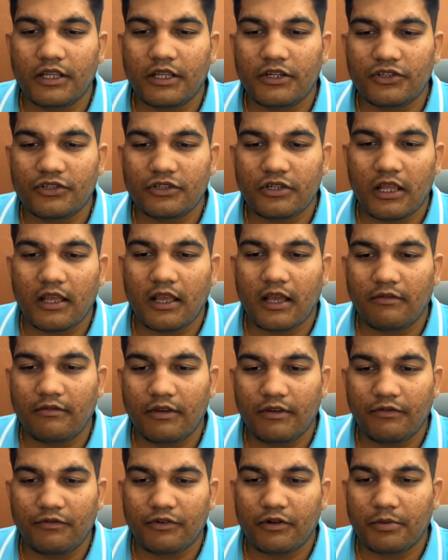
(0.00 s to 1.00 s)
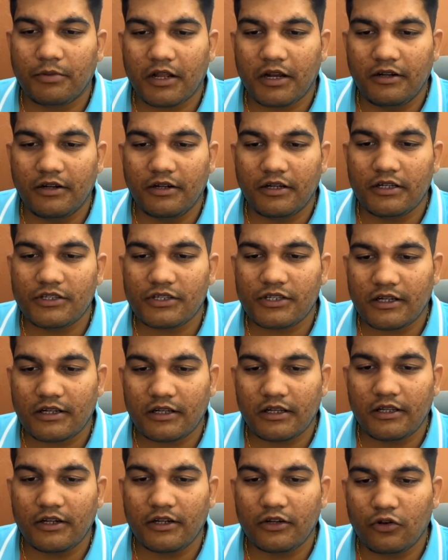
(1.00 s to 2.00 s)
then staying away from country,
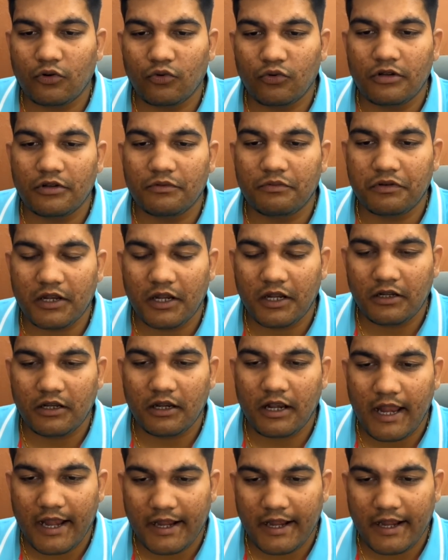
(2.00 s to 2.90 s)
settling to different